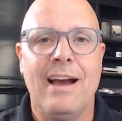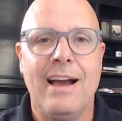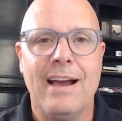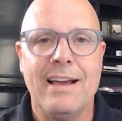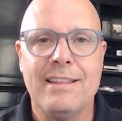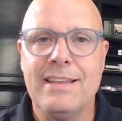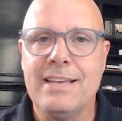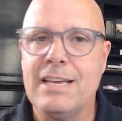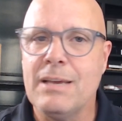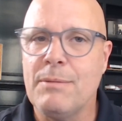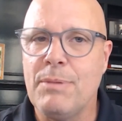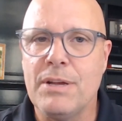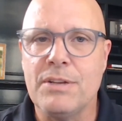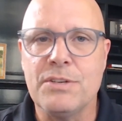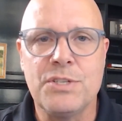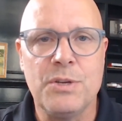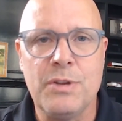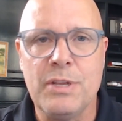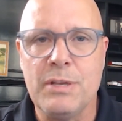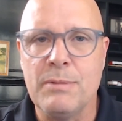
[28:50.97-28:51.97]
I think about
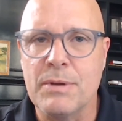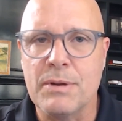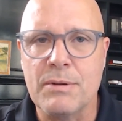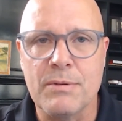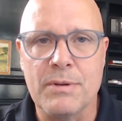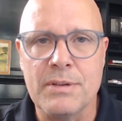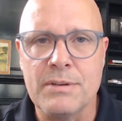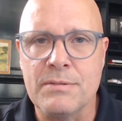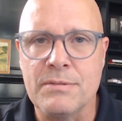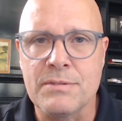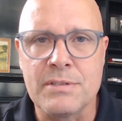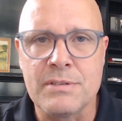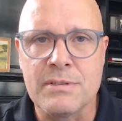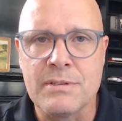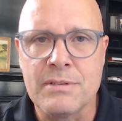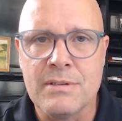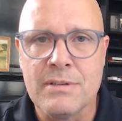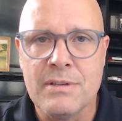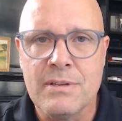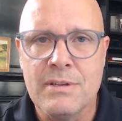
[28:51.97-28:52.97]
Judy McReynolds.
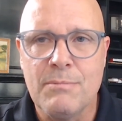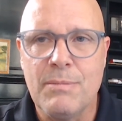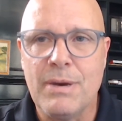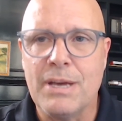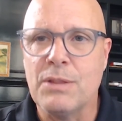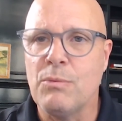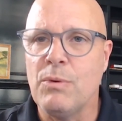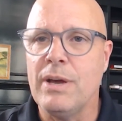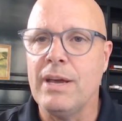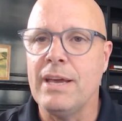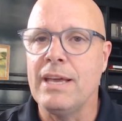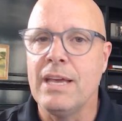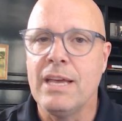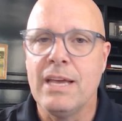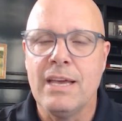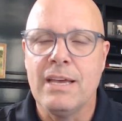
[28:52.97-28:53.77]
By the way,